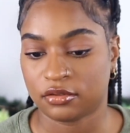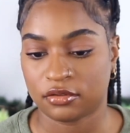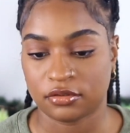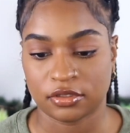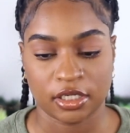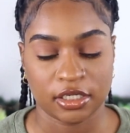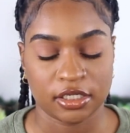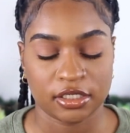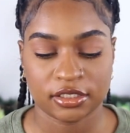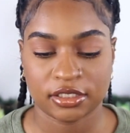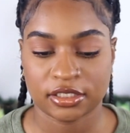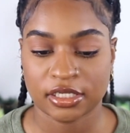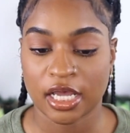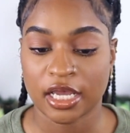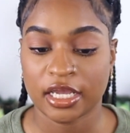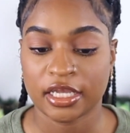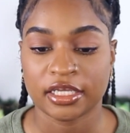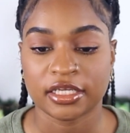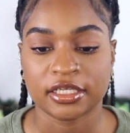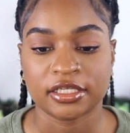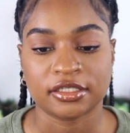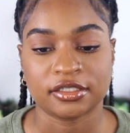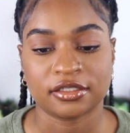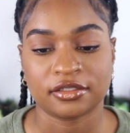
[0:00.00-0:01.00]
data
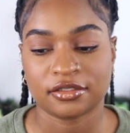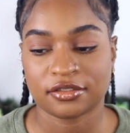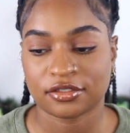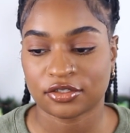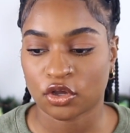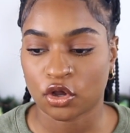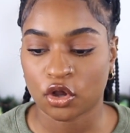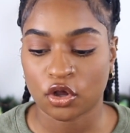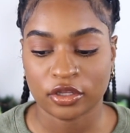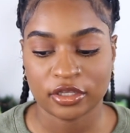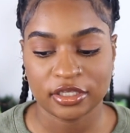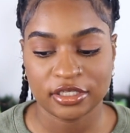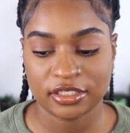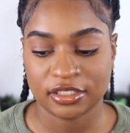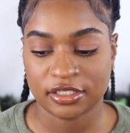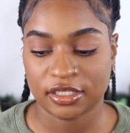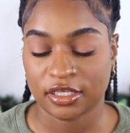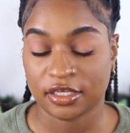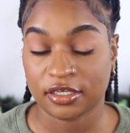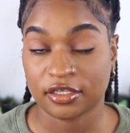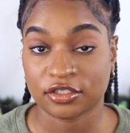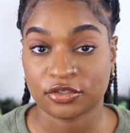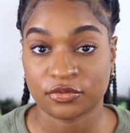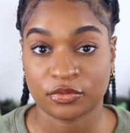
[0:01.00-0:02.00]
science, all these
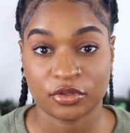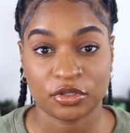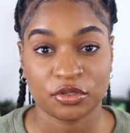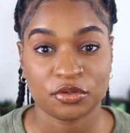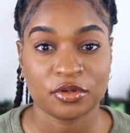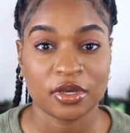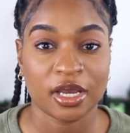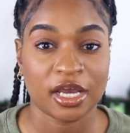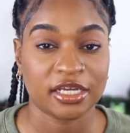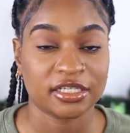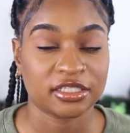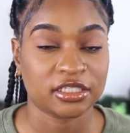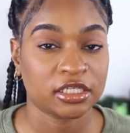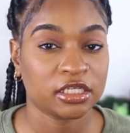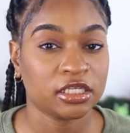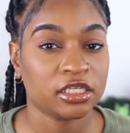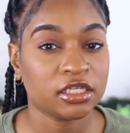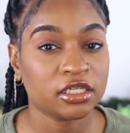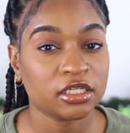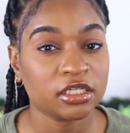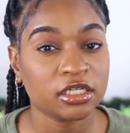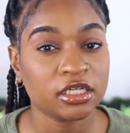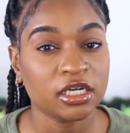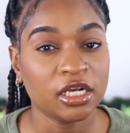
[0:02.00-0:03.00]
things with you guys
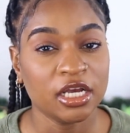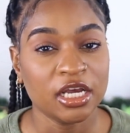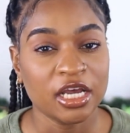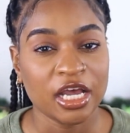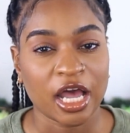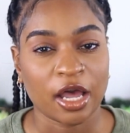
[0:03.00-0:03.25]
here.